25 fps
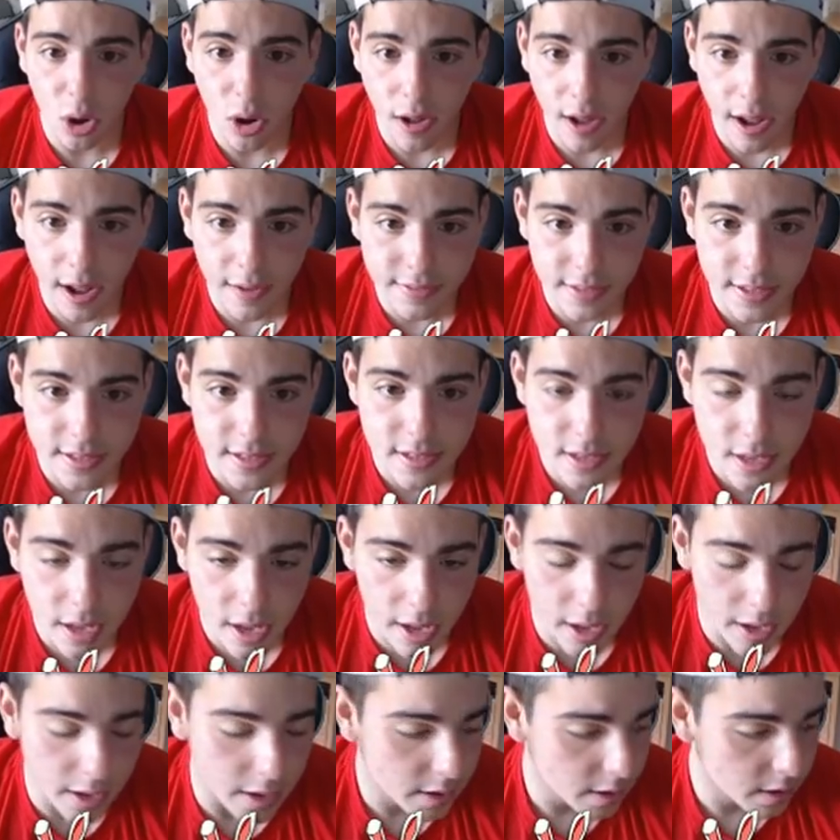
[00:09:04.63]
I have to
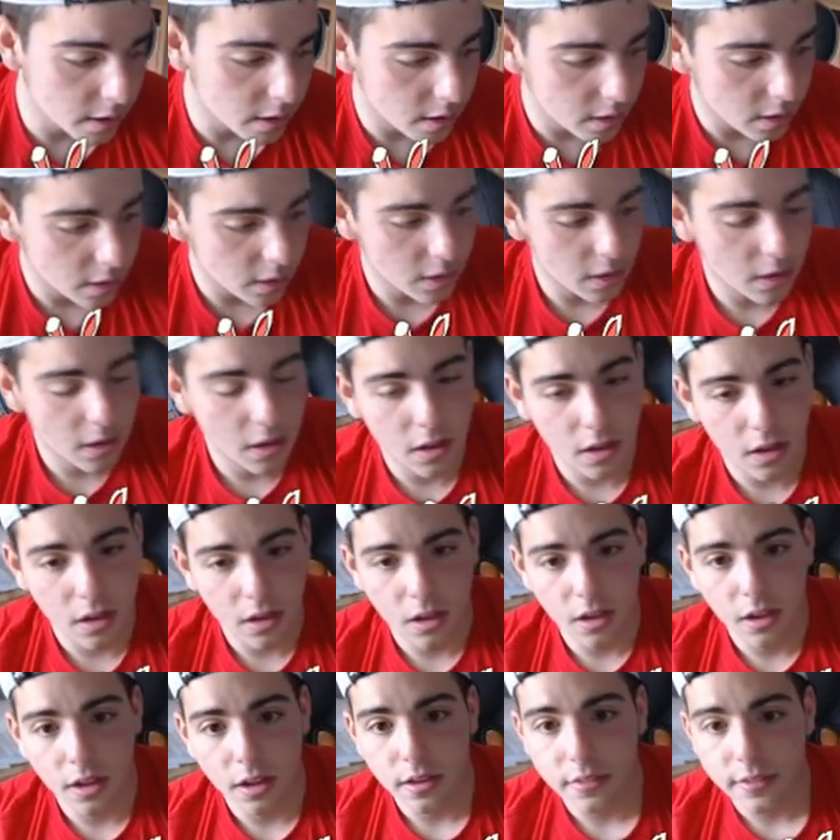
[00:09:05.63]
say.
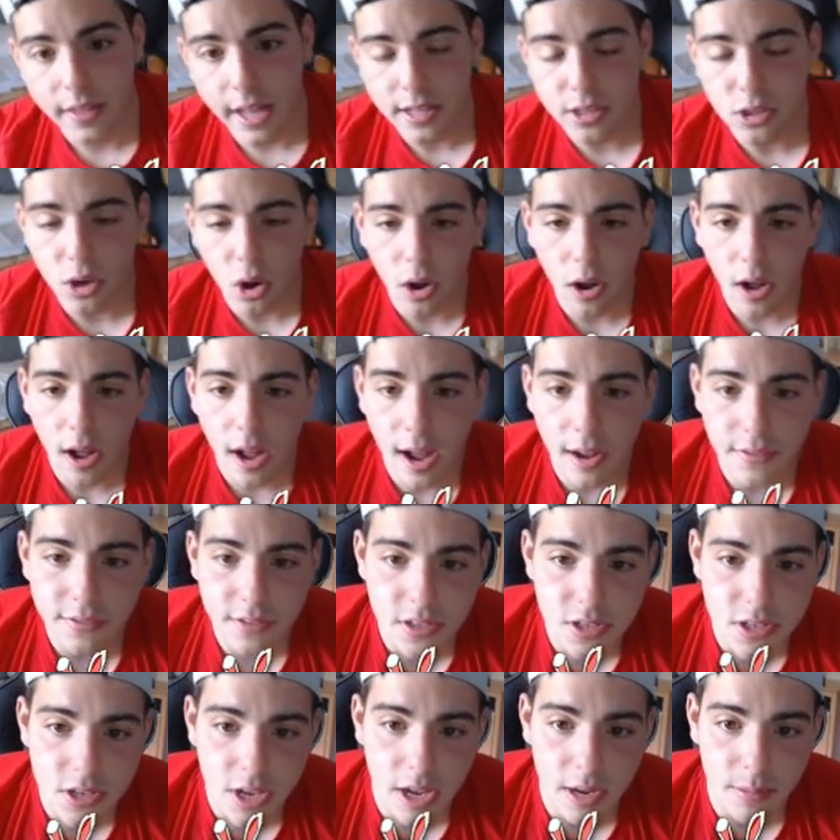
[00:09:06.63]
That's all I have to
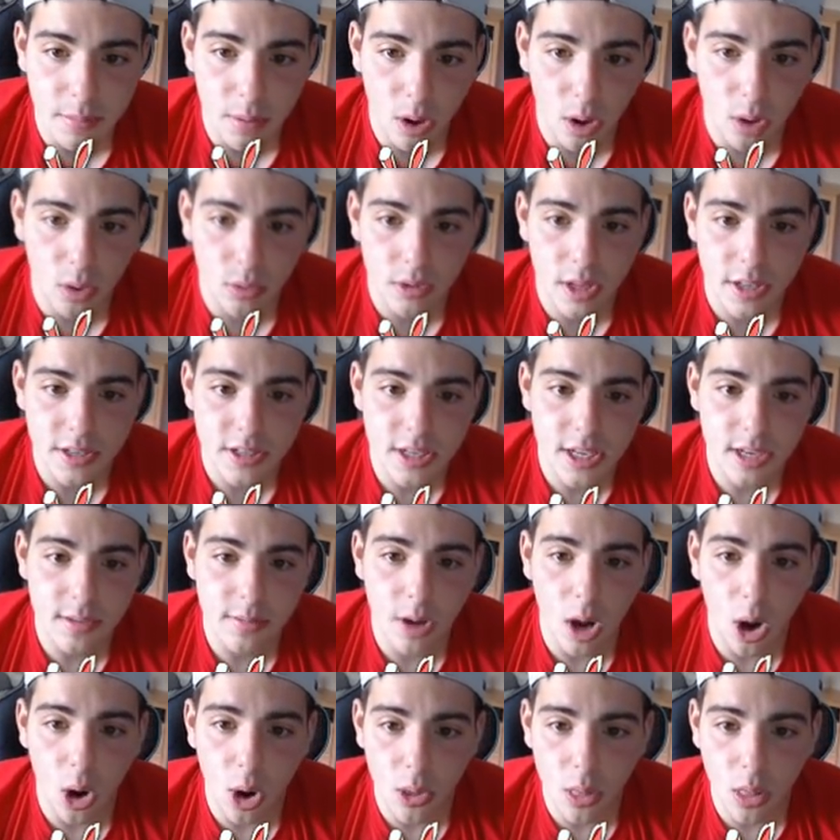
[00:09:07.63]
say, bro. Let's keep
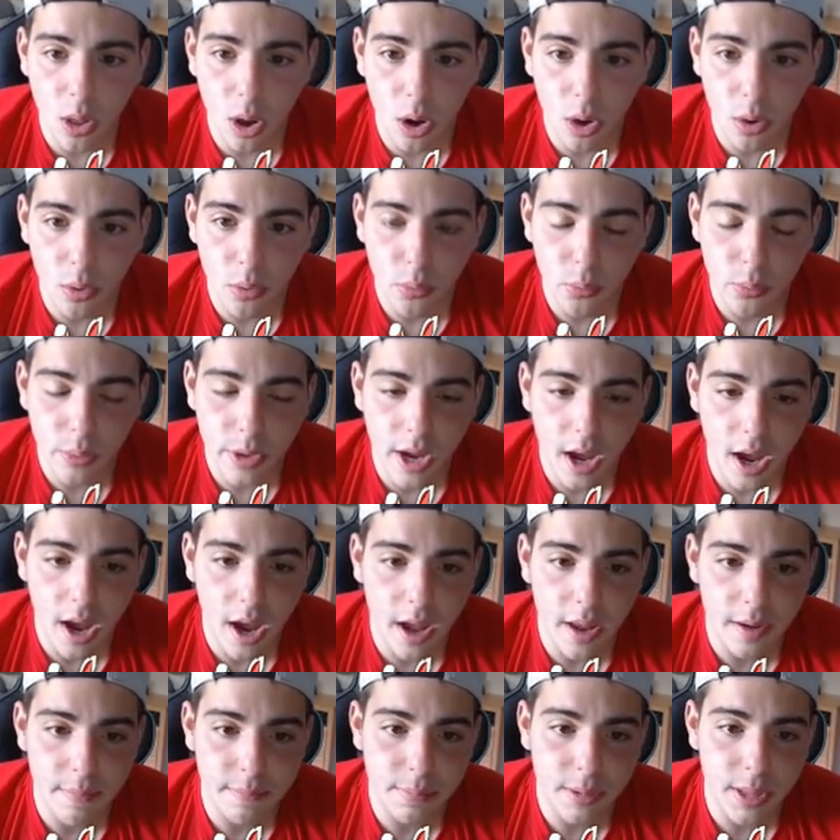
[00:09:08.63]
going, though. We
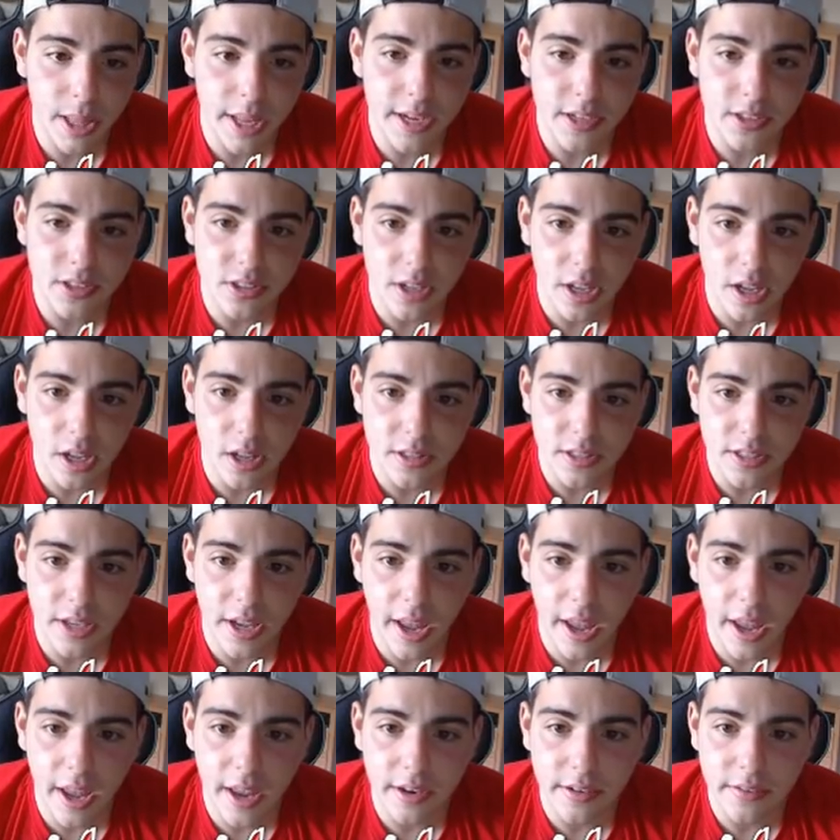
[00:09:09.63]
got Blake Snell,
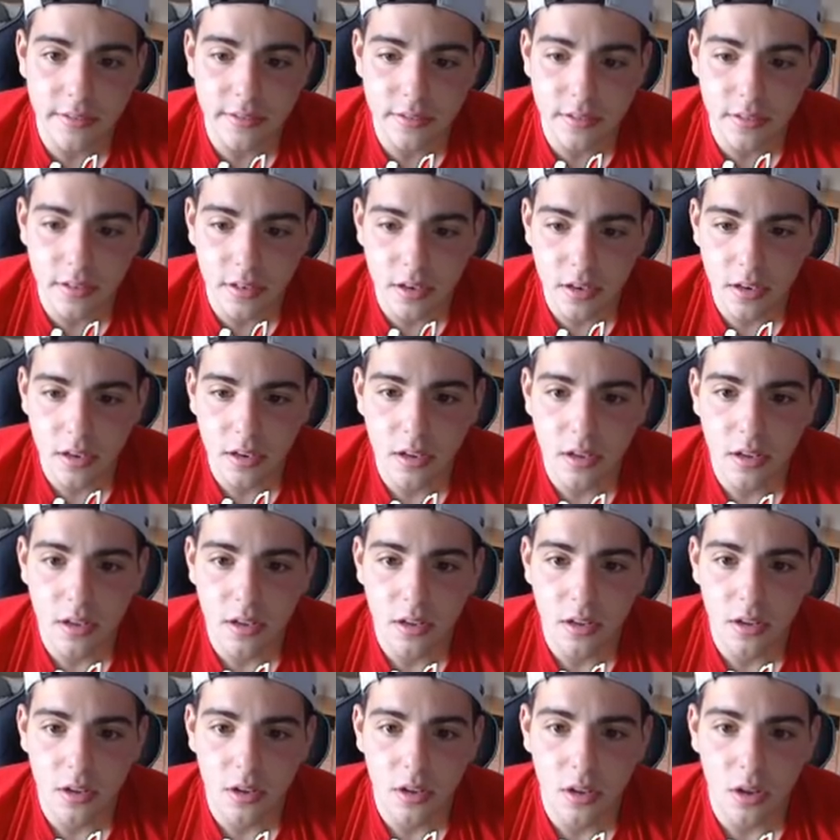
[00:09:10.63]
10.
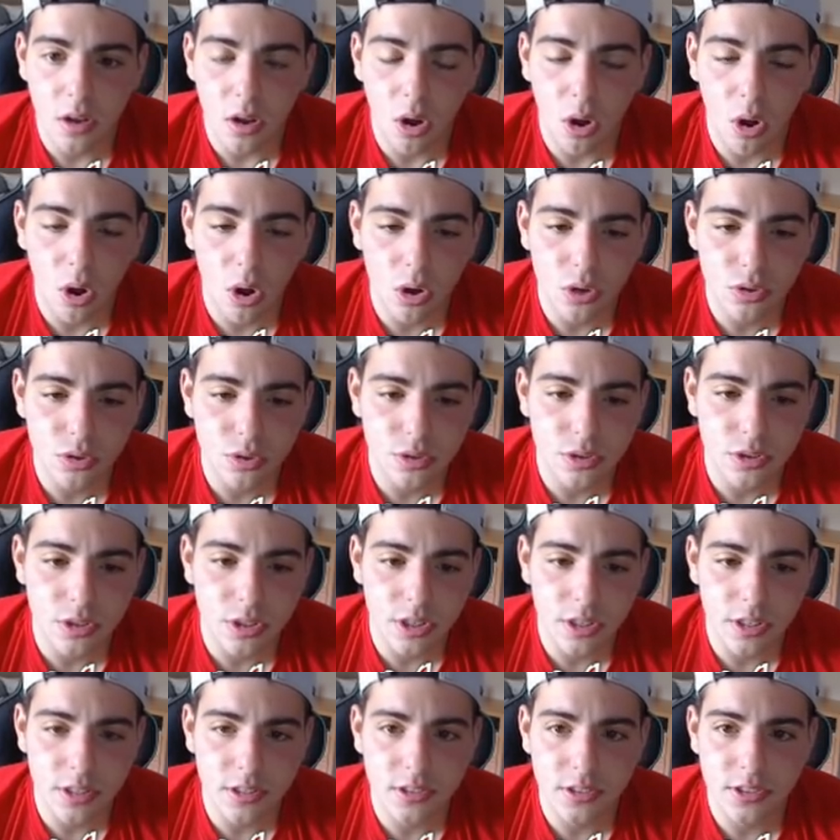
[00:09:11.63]

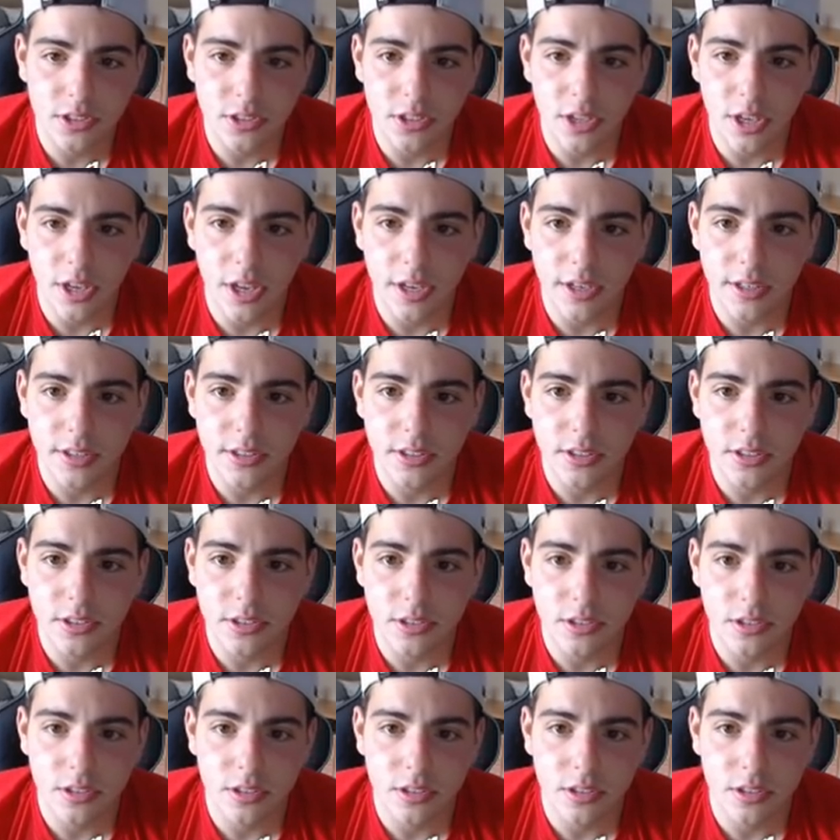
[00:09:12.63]
Aldridson, 6.